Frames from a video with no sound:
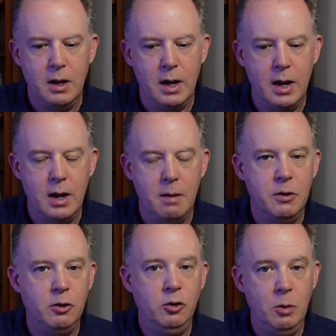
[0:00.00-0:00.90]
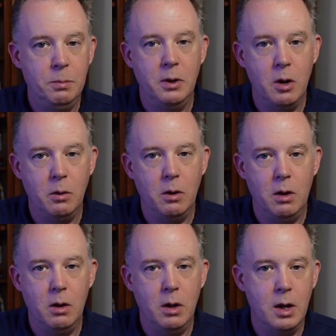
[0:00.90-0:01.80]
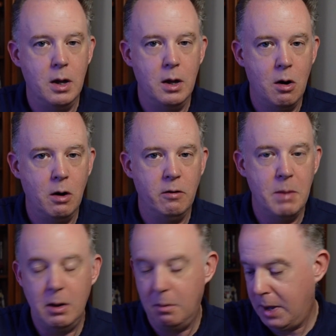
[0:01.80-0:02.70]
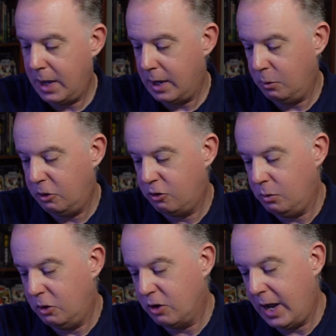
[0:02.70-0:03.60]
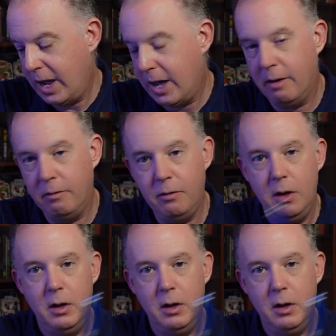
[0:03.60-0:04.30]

The Supernote Heart of Metal pen, which I have